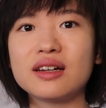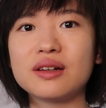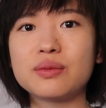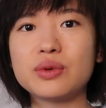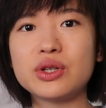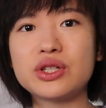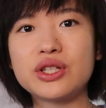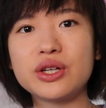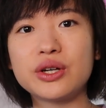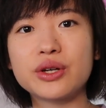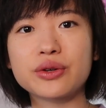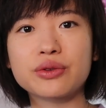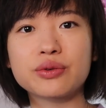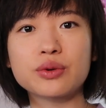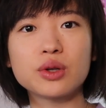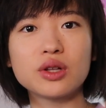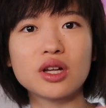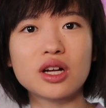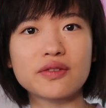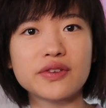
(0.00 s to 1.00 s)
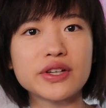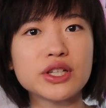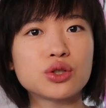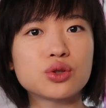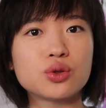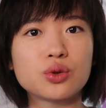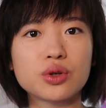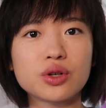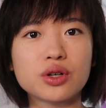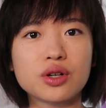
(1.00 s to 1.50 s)
we see her through a lot of
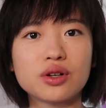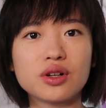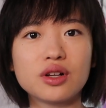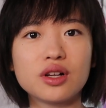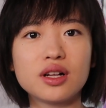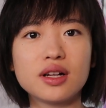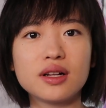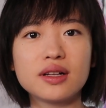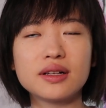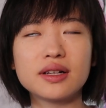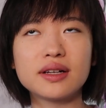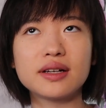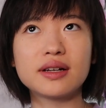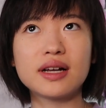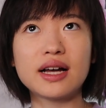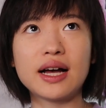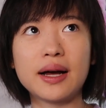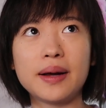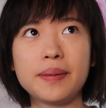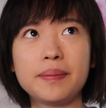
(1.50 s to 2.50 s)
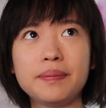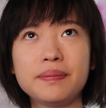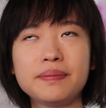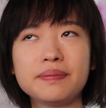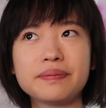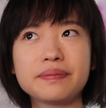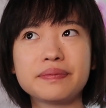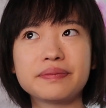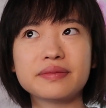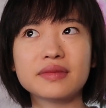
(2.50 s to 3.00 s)
historical
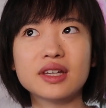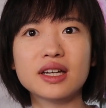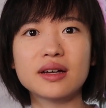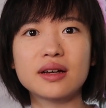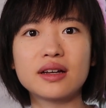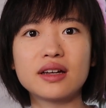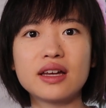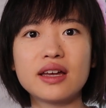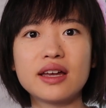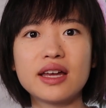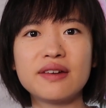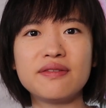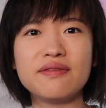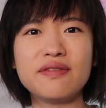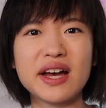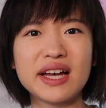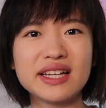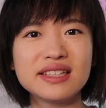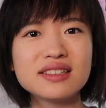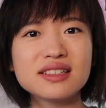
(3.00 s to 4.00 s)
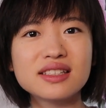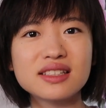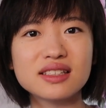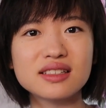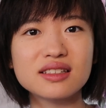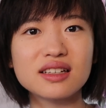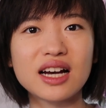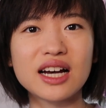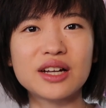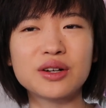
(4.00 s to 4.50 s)
events.
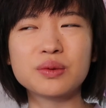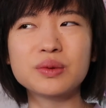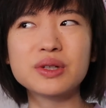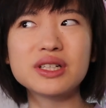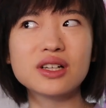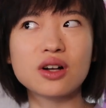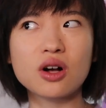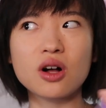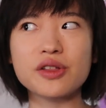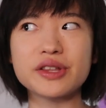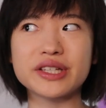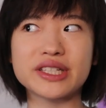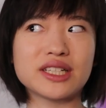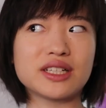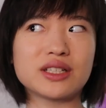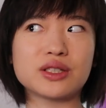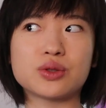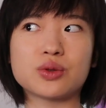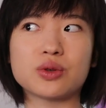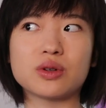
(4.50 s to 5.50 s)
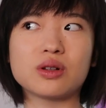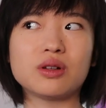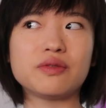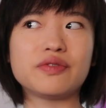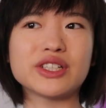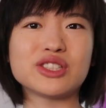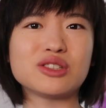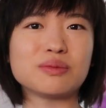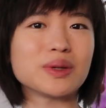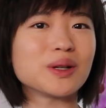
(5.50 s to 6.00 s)
I don't want to call this a historical
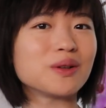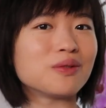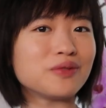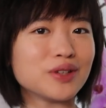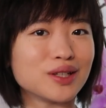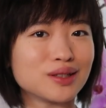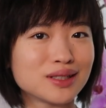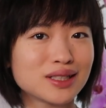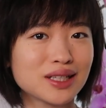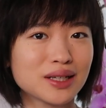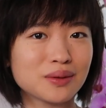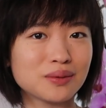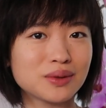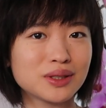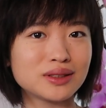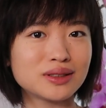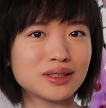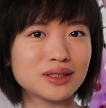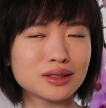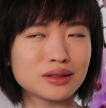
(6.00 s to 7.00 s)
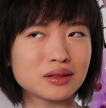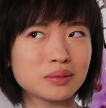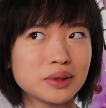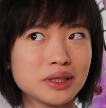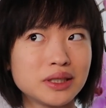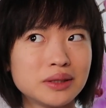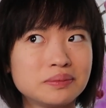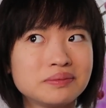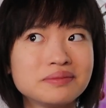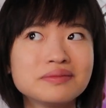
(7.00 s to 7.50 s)
fiction, but it feels like one a little
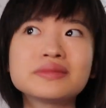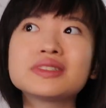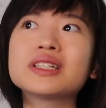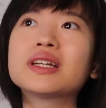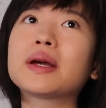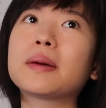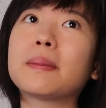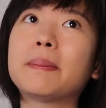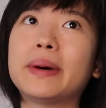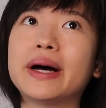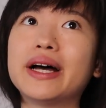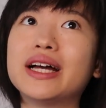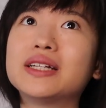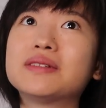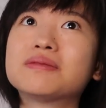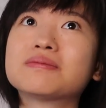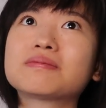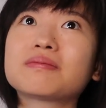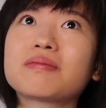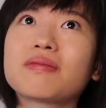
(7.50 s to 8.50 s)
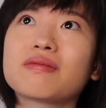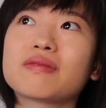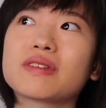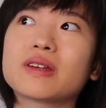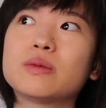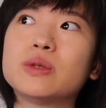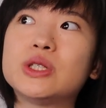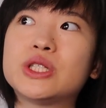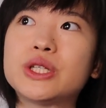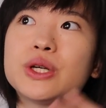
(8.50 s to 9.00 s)
bit. But
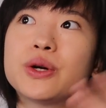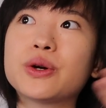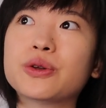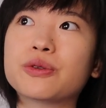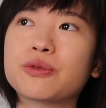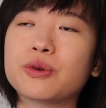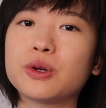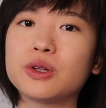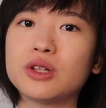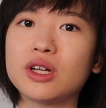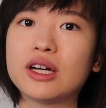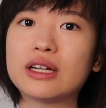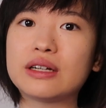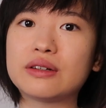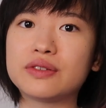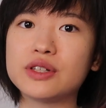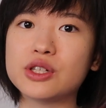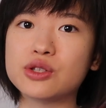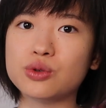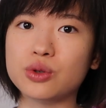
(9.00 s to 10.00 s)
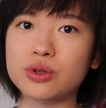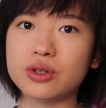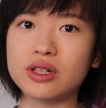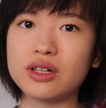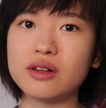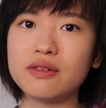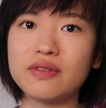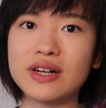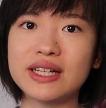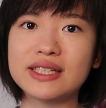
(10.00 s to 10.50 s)
we see her through a lot of
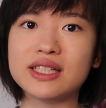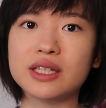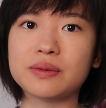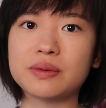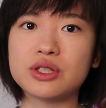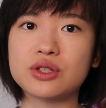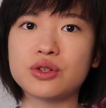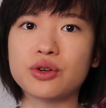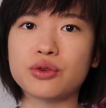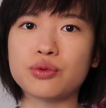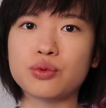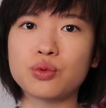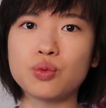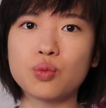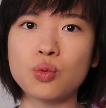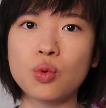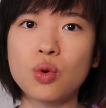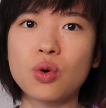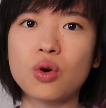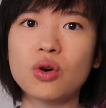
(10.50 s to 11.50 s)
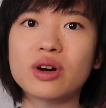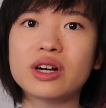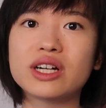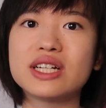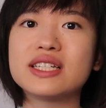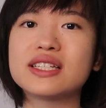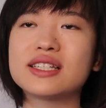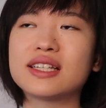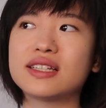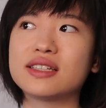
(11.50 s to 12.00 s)
historical events, like we see her through
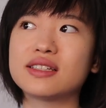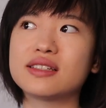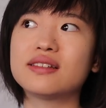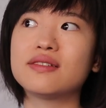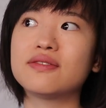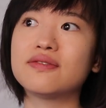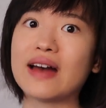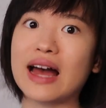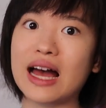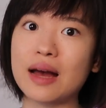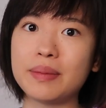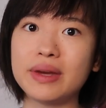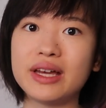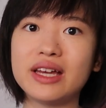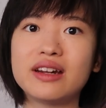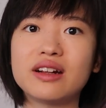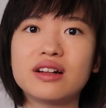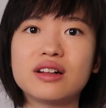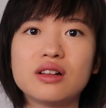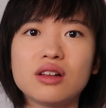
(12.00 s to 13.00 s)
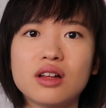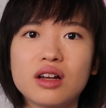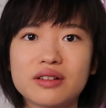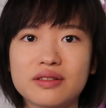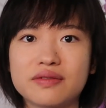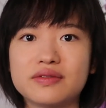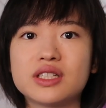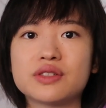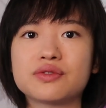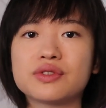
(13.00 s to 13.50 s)
wars and famine and a lot
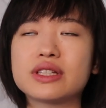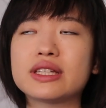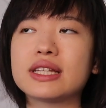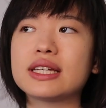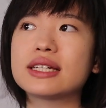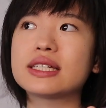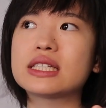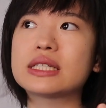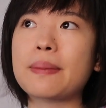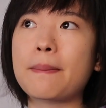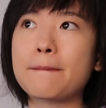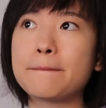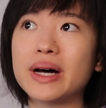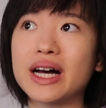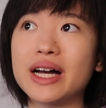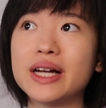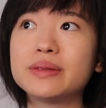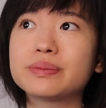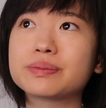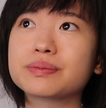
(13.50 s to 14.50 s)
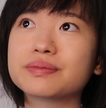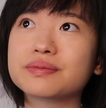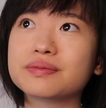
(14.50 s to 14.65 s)
of different things, but